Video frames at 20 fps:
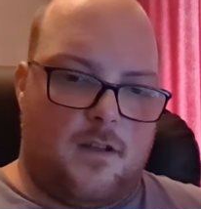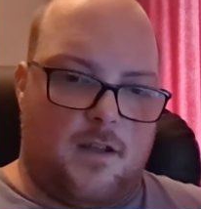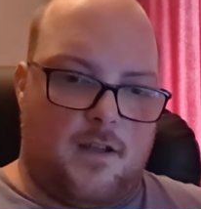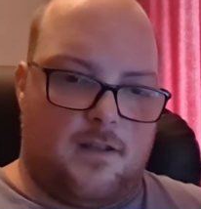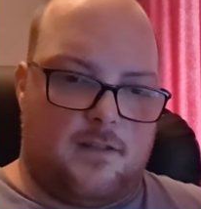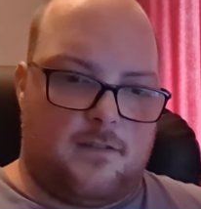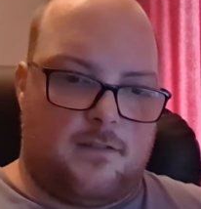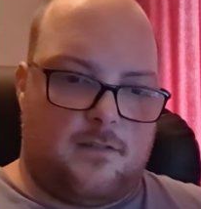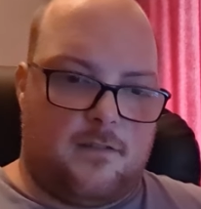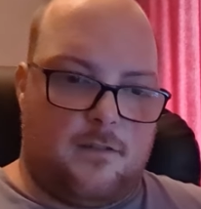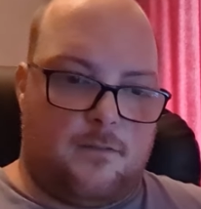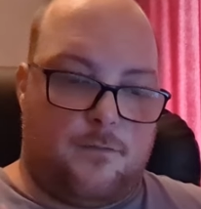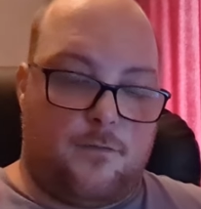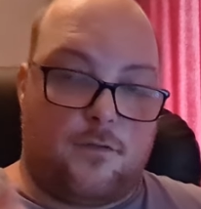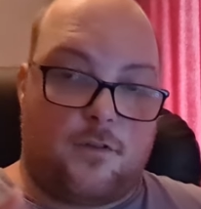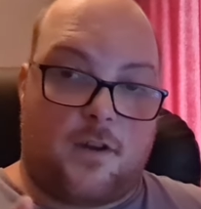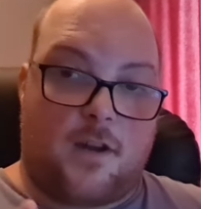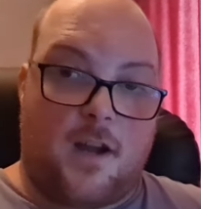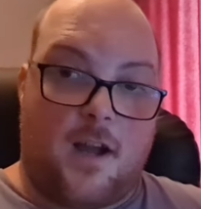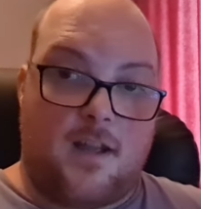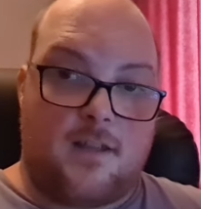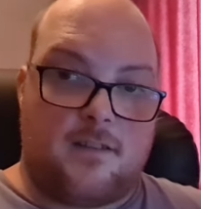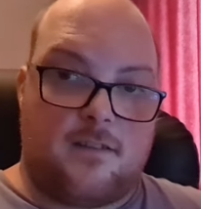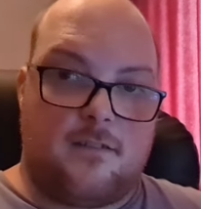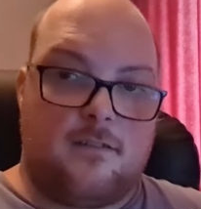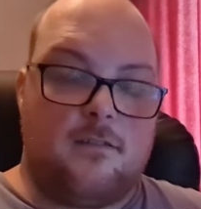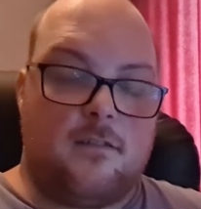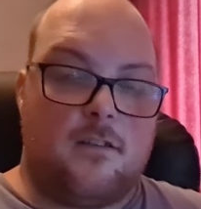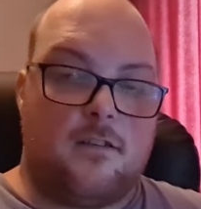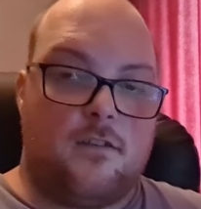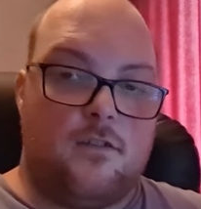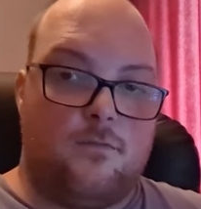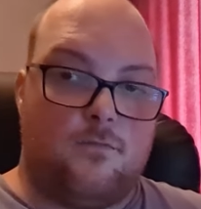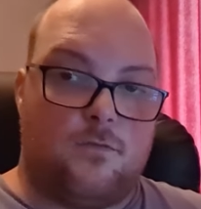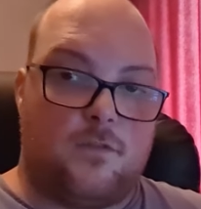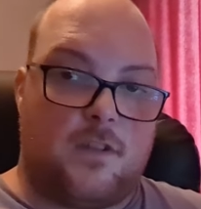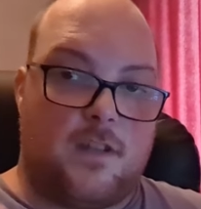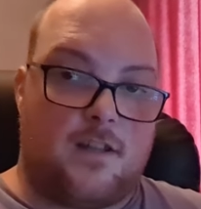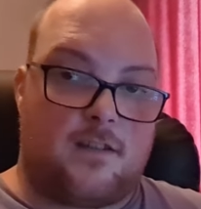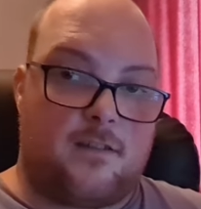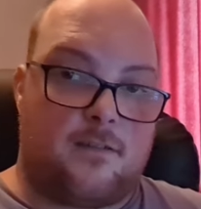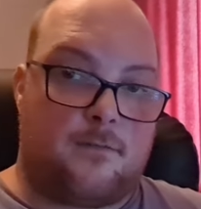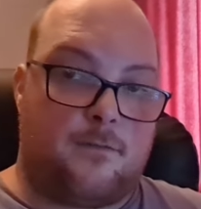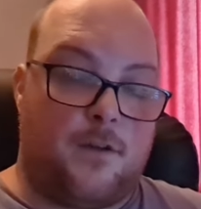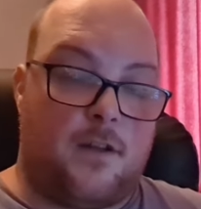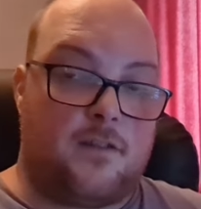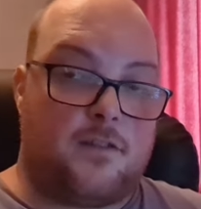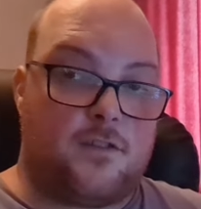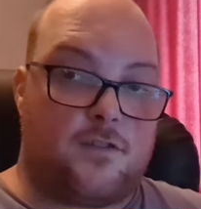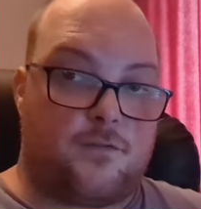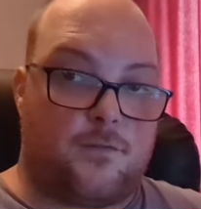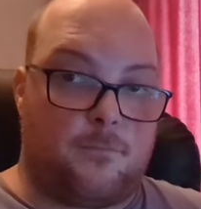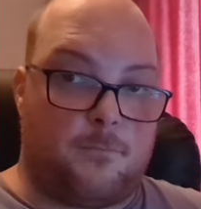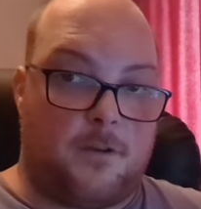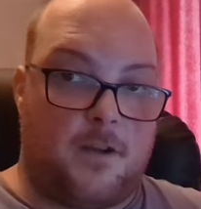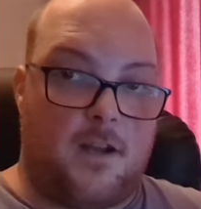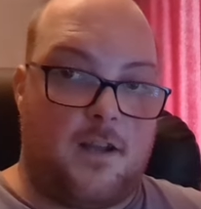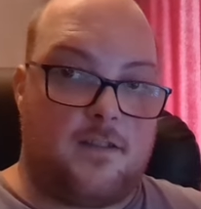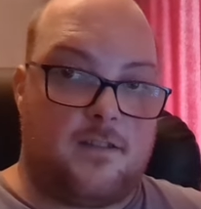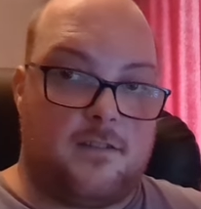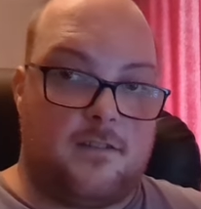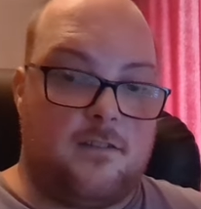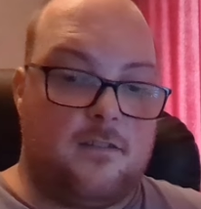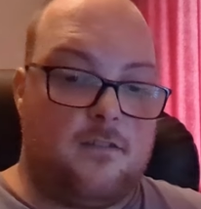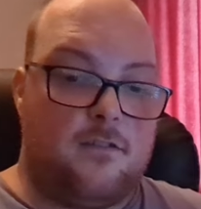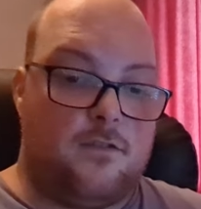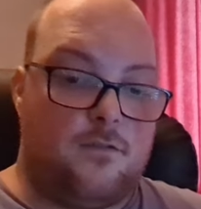and if you're hiding, you would get advantage from hiding.